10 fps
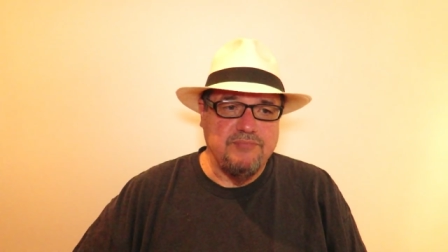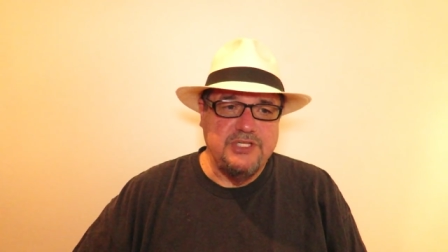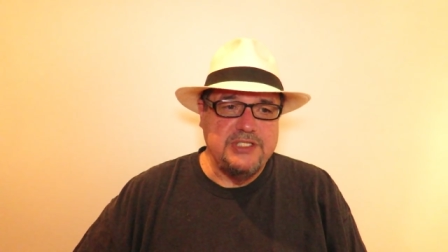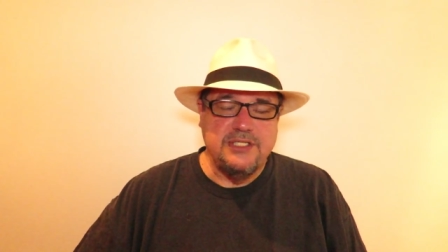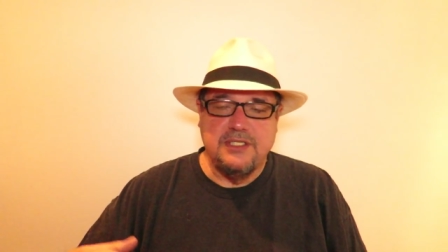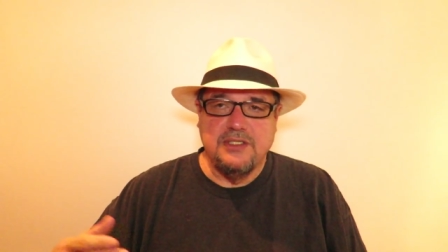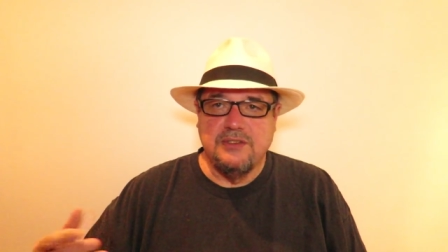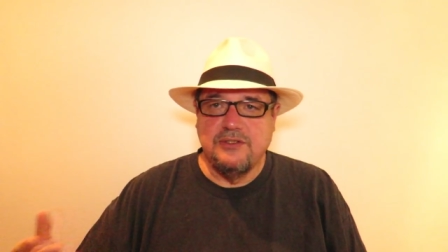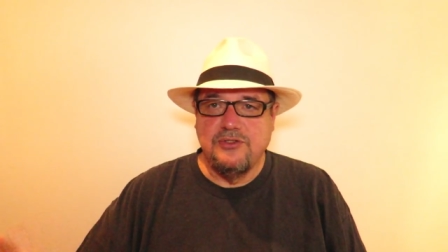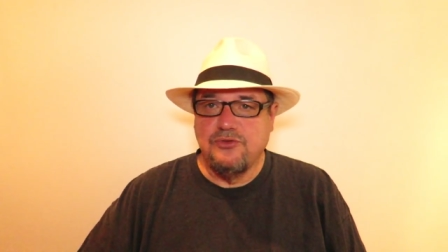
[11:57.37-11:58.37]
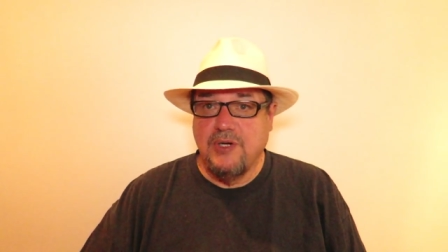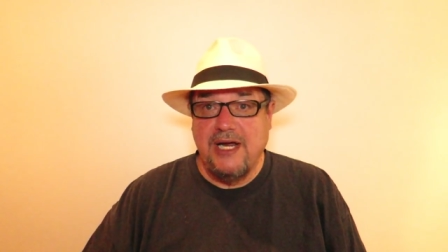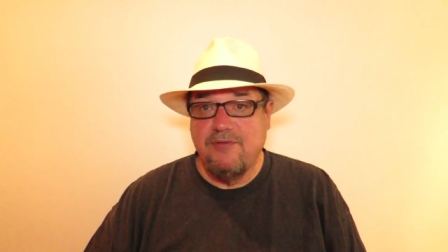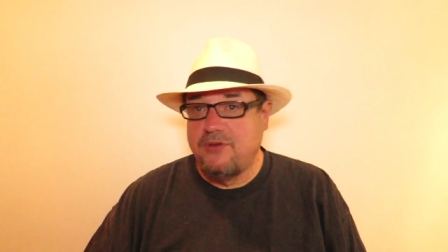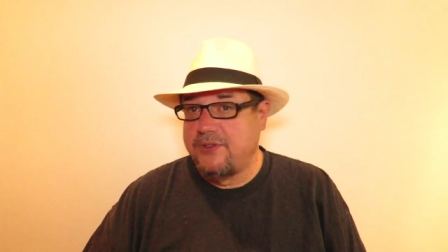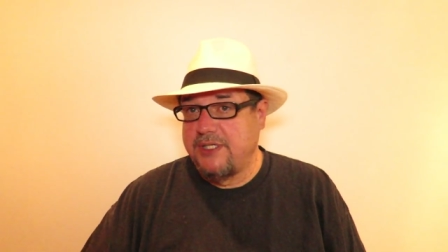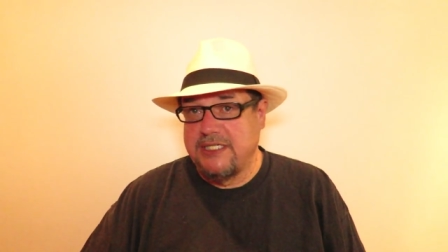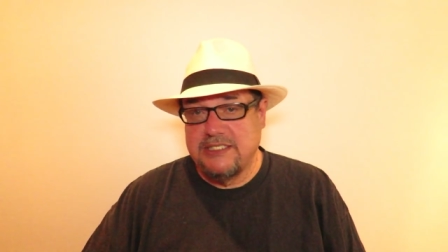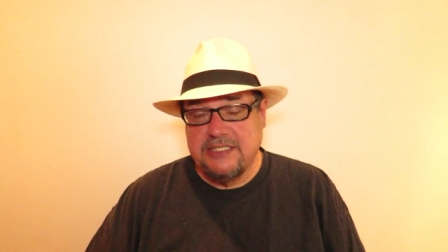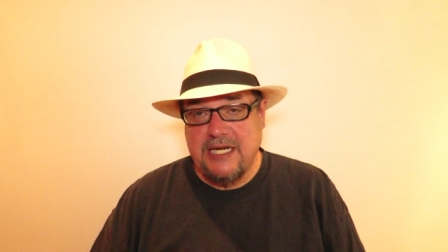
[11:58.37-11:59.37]
just to travel and
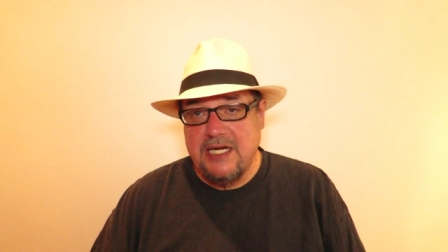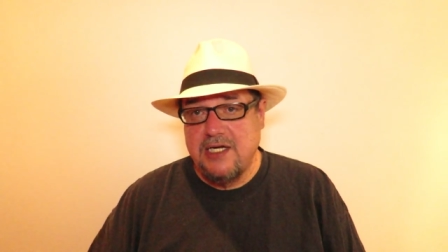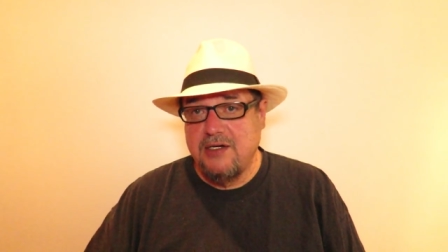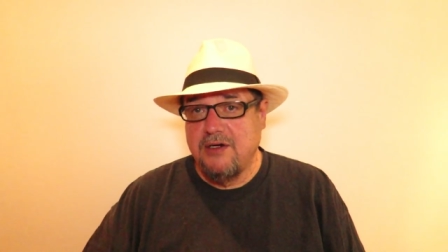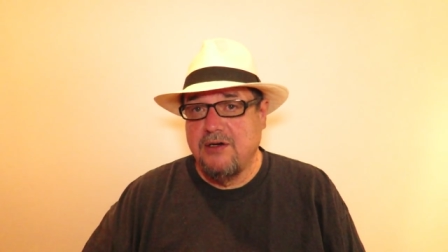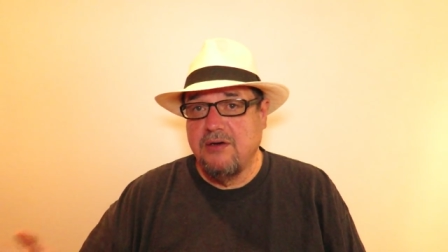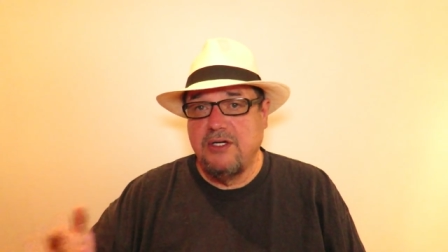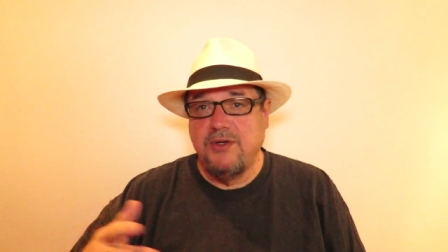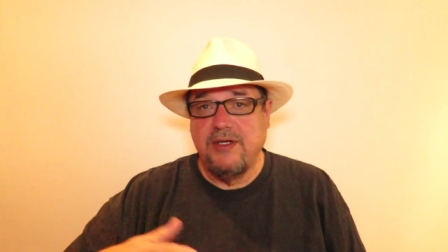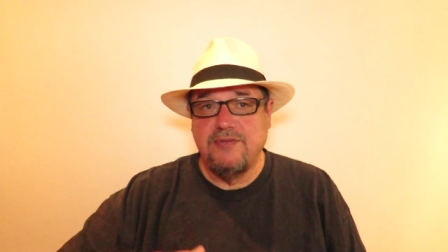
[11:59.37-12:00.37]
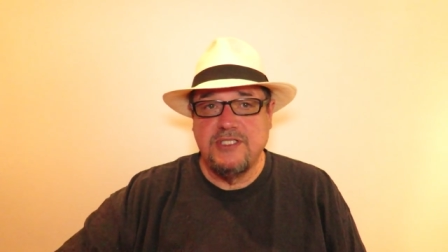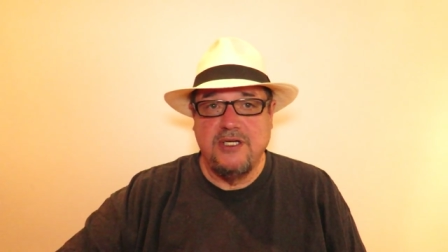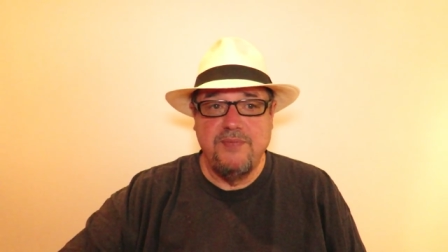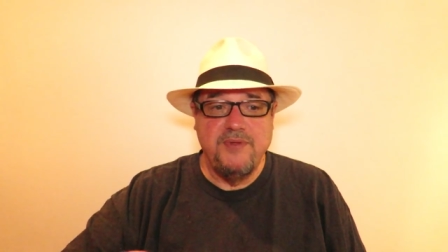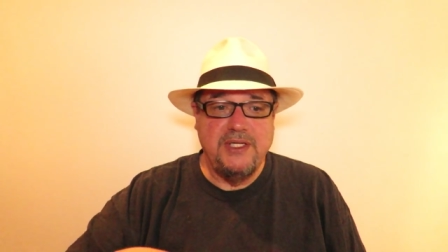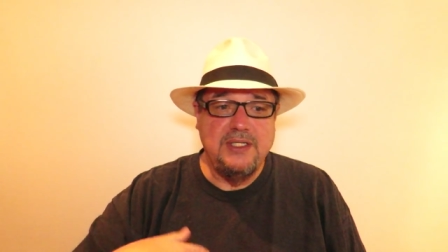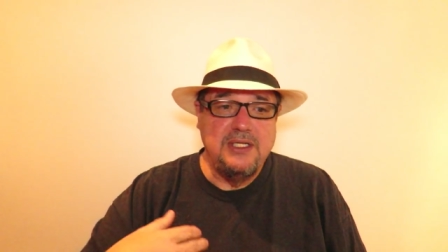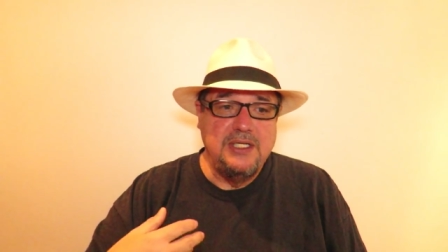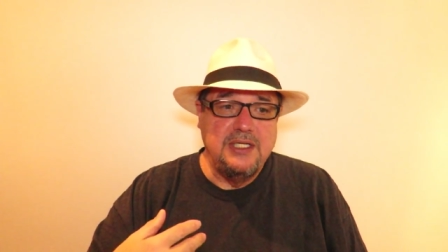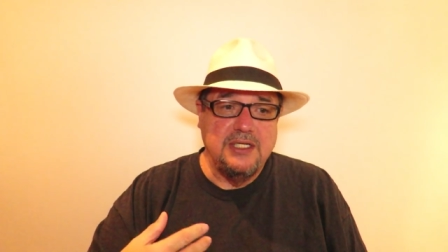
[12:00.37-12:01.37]
they stay here. You have some that
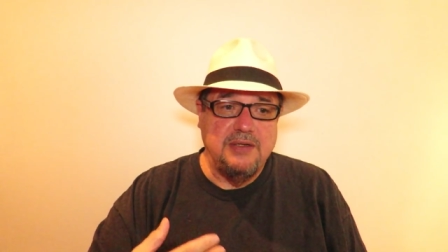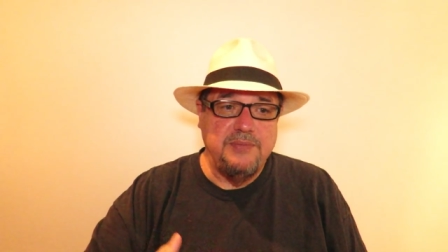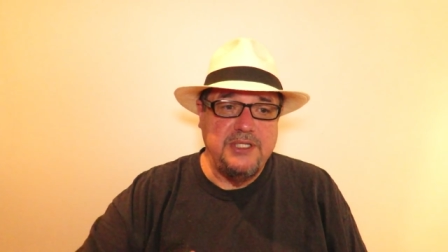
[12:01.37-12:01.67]
come